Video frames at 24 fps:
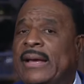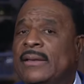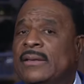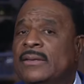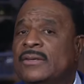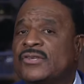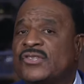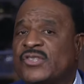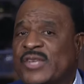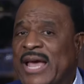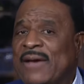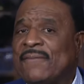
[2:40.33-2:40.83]

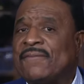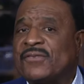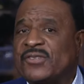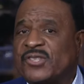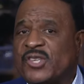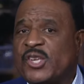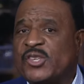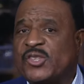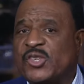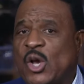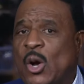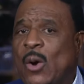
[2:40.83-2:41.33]
San
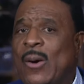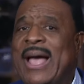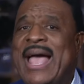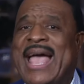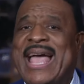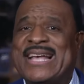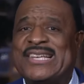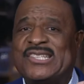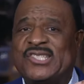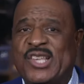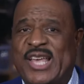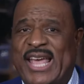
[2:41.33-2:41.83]
Francisco
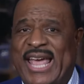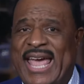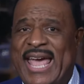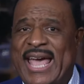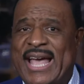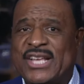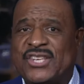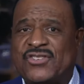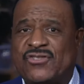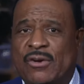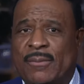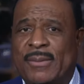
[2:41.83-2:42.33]
has the
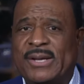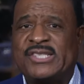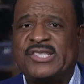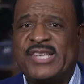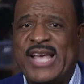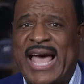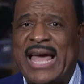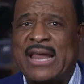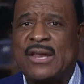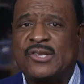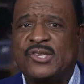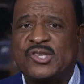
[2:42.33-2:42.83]
edge from a
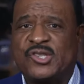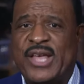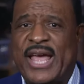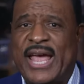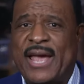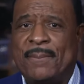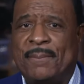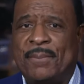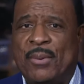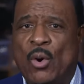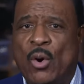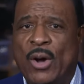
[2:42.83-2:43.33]
talent
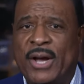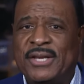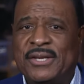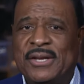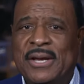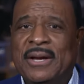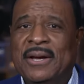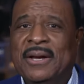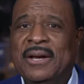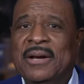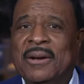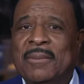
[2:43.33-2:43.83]
standpoint,
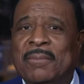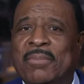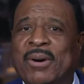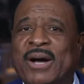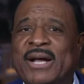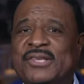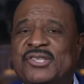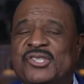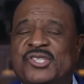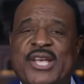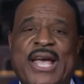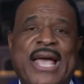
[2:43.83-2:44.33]

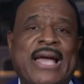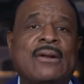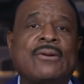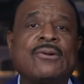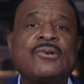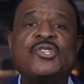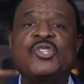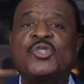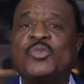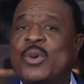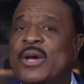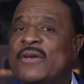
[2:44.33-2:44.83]
but Taylor
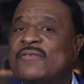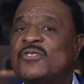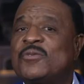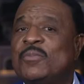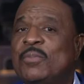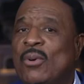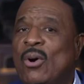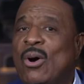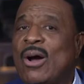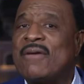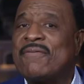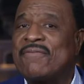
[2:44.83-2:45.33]
Swift's
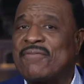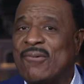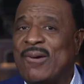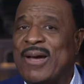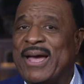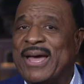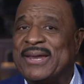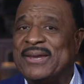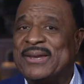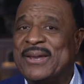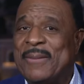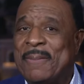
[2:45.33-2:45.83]

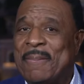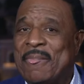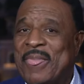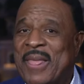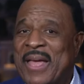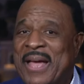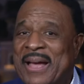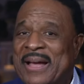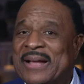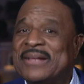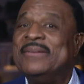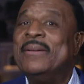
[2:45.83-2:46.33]
boyfriend,
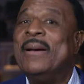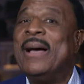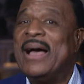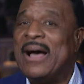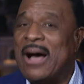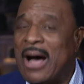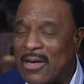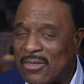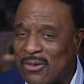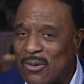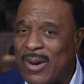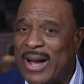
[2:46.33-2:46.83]

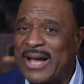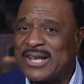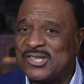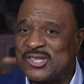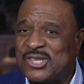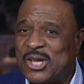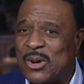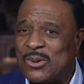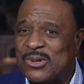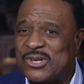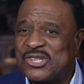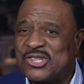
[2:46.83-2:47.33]
otherwise
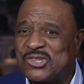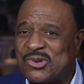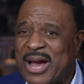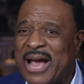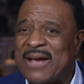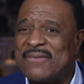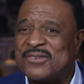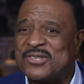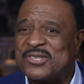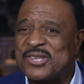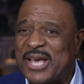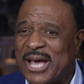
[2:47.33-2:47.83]
known as
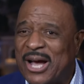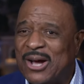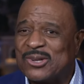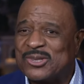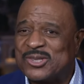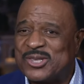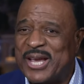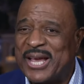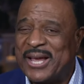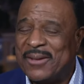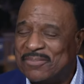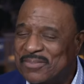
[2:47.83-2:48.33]
Travis
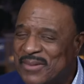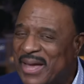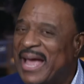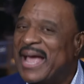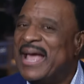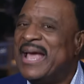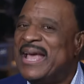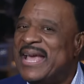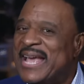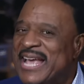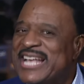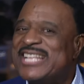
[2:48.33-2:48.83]
Kelce,
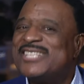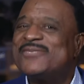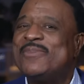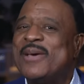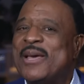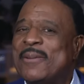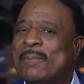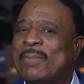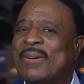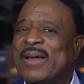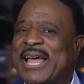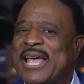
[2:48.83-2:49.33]
he's
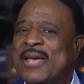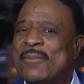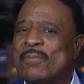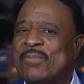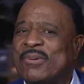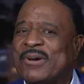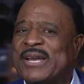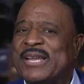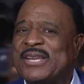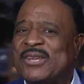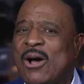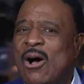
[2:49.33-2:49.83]
been playing
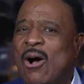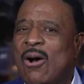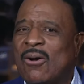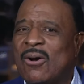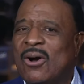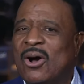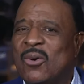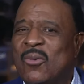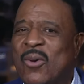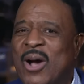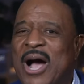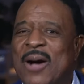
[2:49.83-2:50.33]
pretty
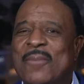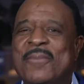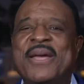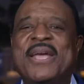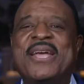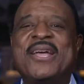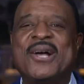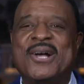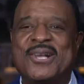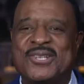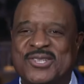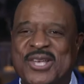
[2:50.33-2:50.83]
doggone well,
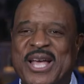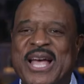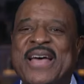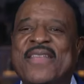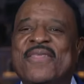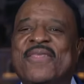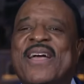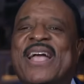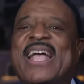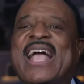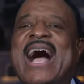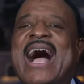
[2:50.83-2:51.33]
because
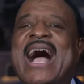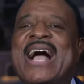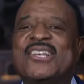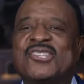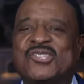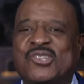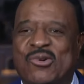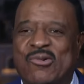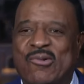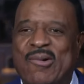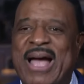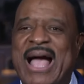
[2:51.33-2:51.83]
the
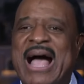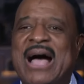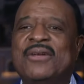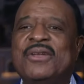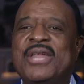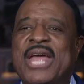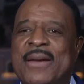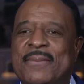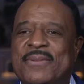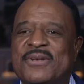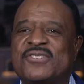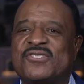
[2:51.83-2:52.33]
guys around
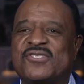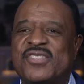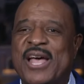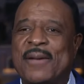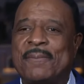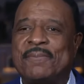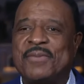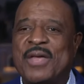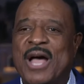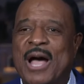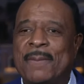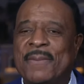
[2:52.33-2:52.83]
him have
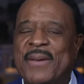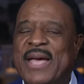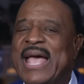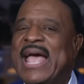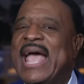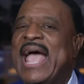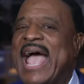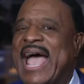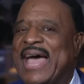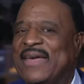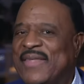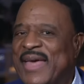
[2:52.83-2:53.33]
stepped up
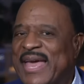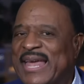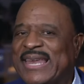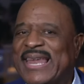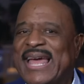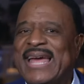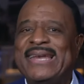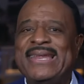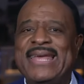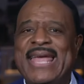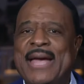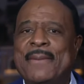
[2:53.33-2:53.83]
and they
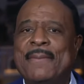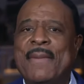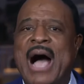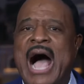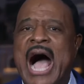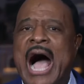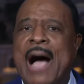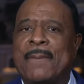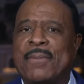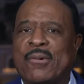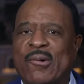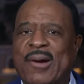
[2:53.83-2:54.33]
let him
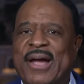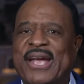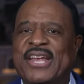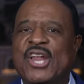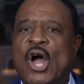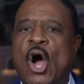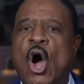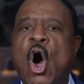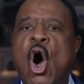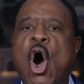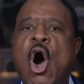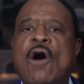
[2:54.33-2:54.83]
operate
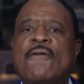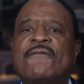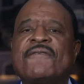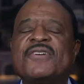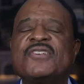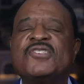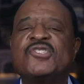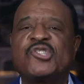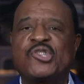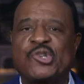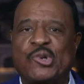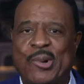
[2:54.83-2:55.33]
off
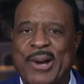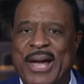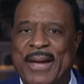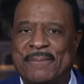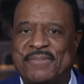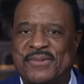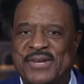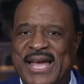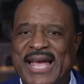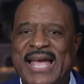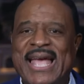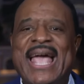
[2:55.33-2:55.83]

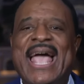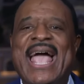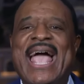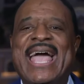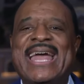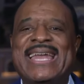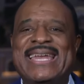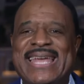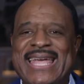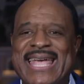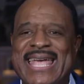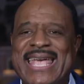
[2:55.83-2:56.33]
script.
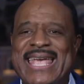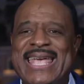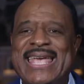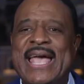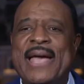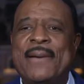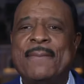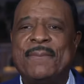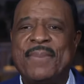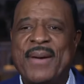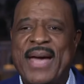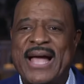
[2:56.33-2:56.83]
And he
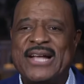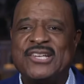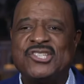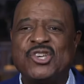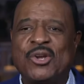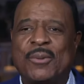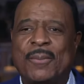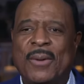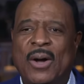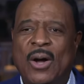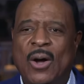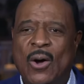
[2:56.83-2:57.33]
and
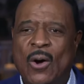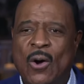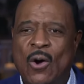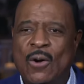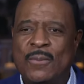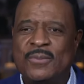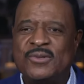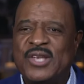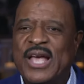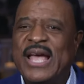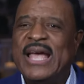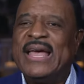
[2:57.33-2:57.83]
Patrick
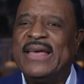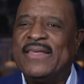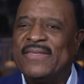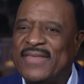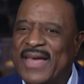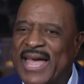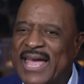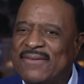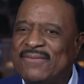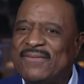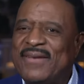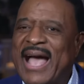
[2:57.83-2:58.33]
Mahomes,
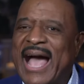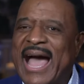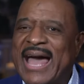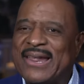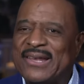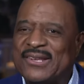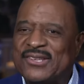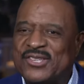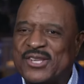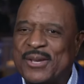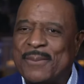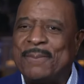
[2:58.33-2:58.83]
they've got
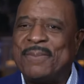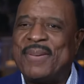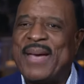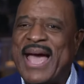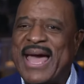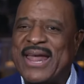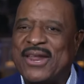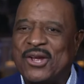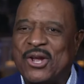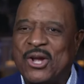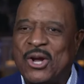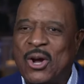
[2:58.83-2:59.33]
a
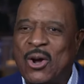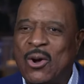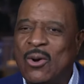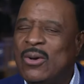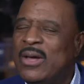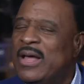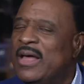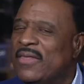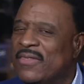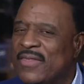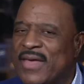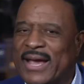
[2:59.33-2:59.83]
simpatico
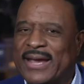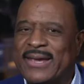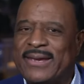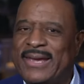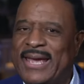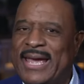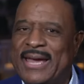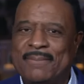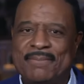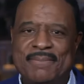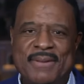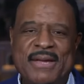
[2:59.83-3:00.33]
that
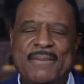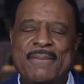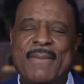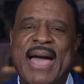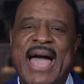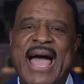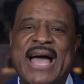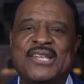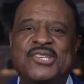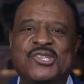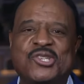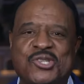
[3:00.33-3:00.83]
can't be
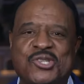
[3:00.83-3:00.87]
matched.